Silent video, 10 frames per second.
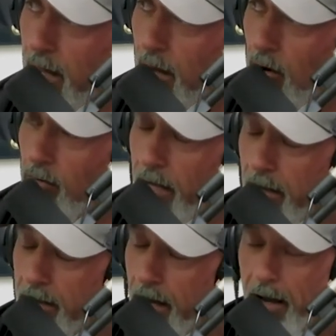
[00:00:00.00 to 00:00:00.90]
Oh
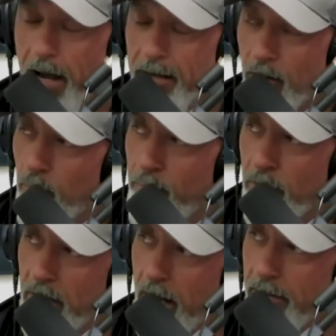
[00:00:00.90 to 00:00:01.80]
yeah, yeah, I know. We'll
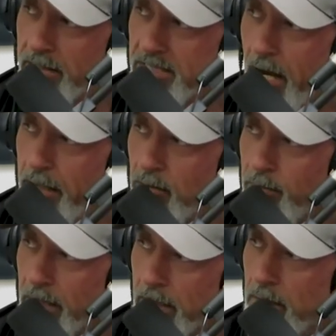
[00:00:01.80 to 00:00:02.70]
put it on the title,
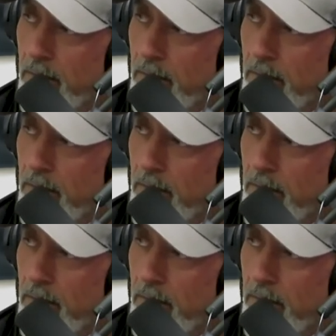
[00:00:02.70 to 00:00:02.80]
but